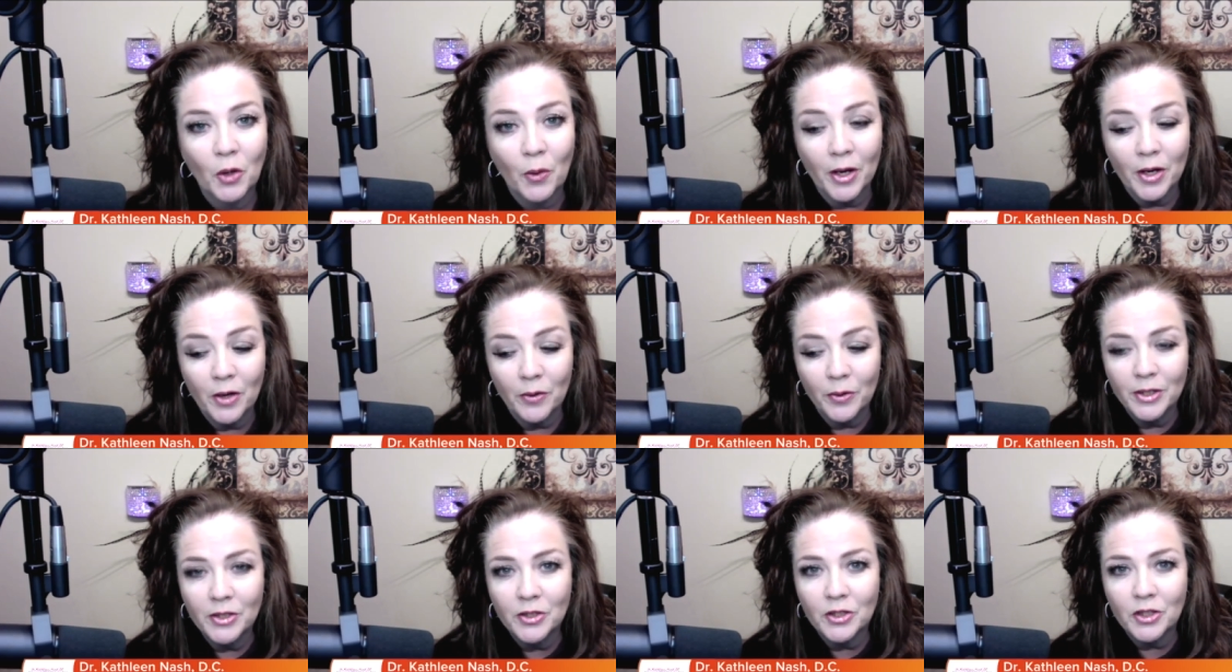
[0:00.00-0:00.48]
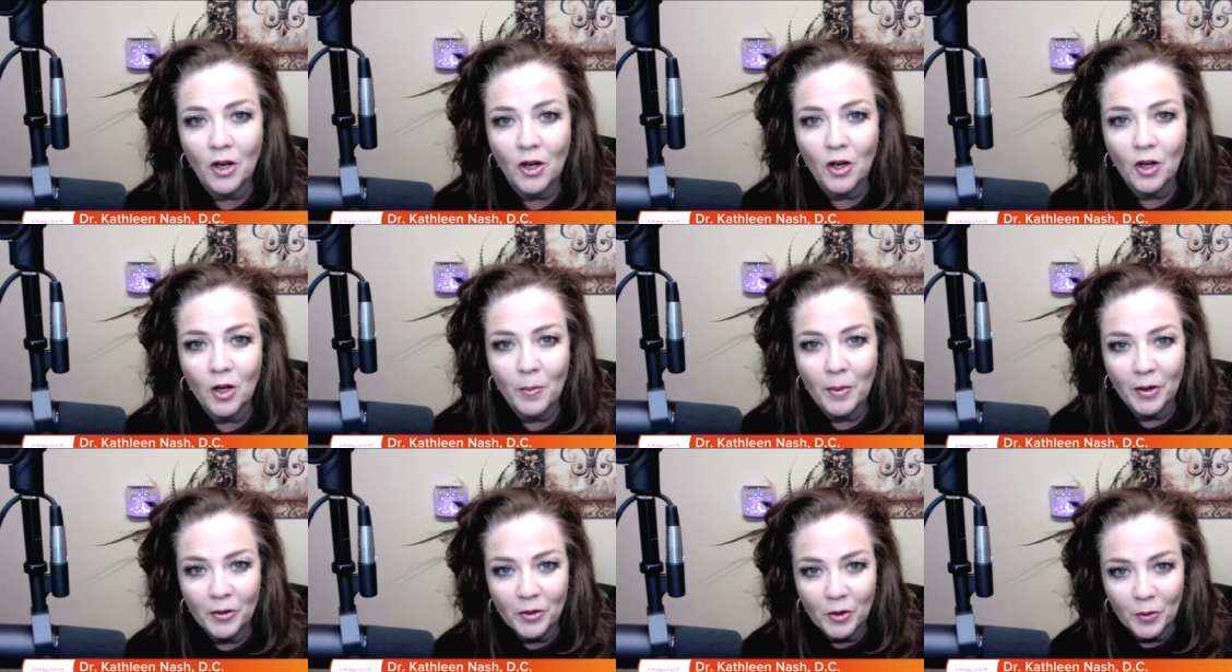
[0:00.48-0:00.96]
I always talk
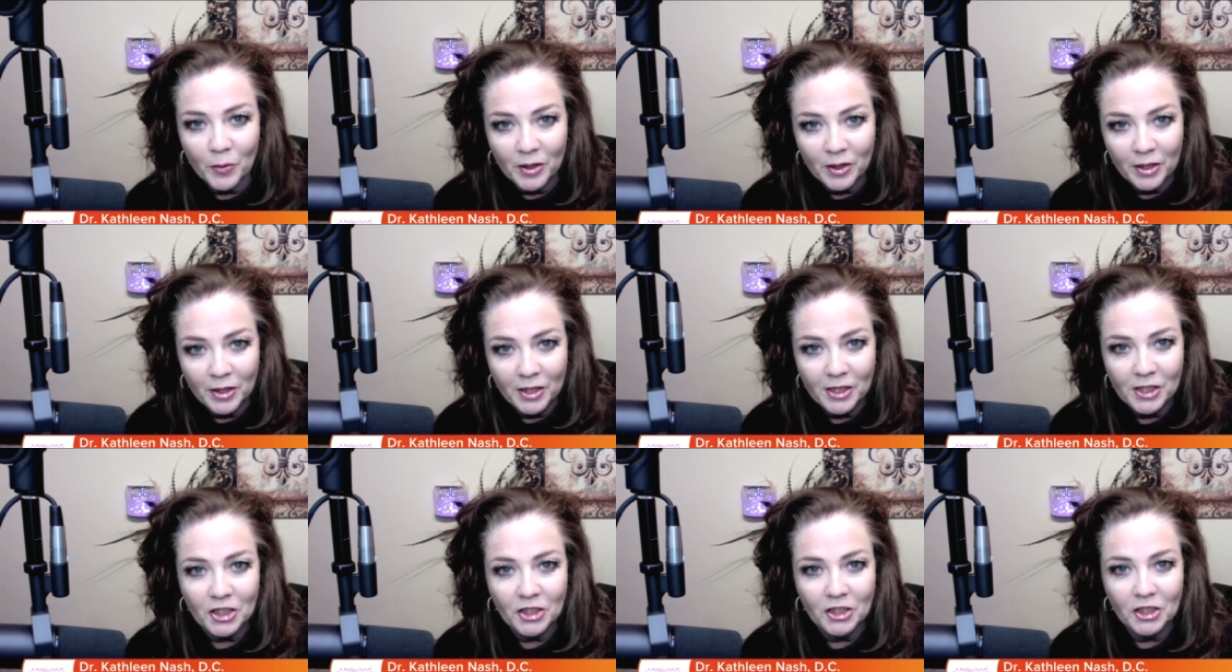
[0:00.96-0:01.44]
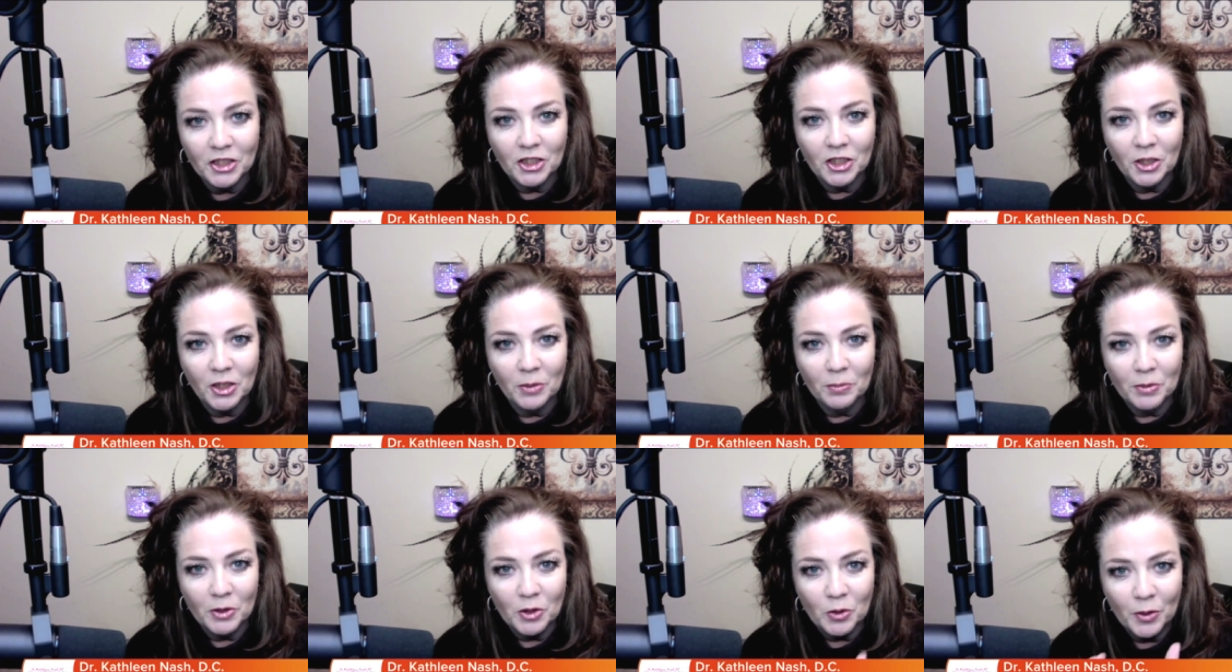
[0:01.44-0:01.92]
about the
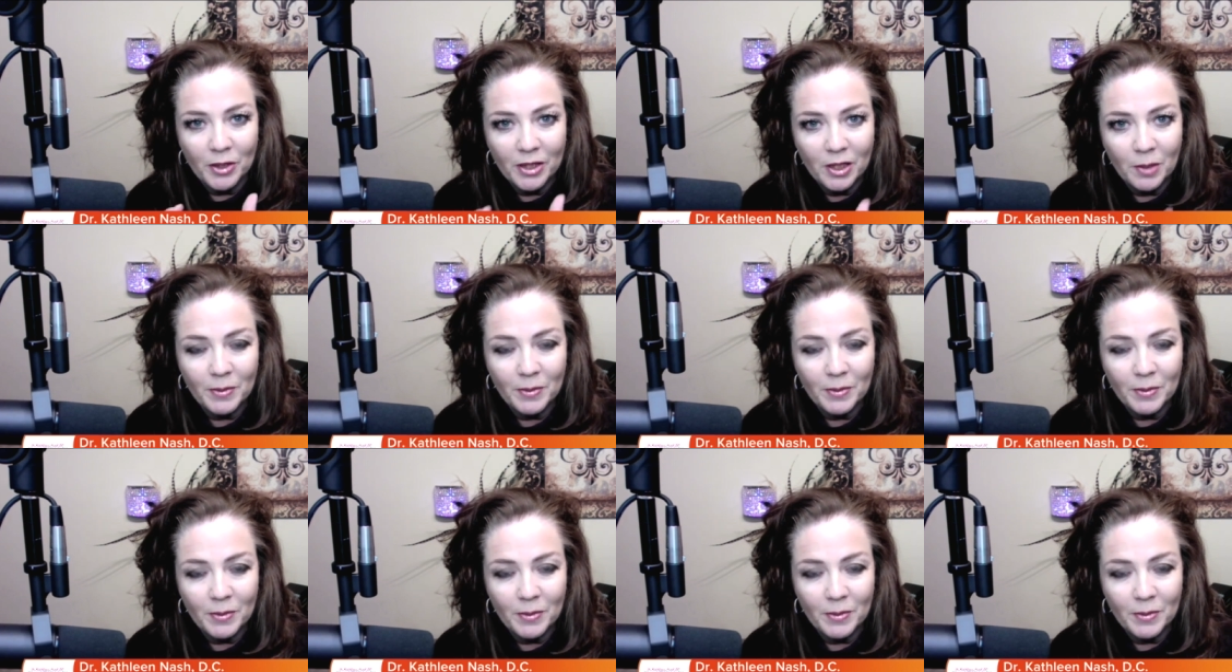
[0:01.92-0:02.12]
relationship between the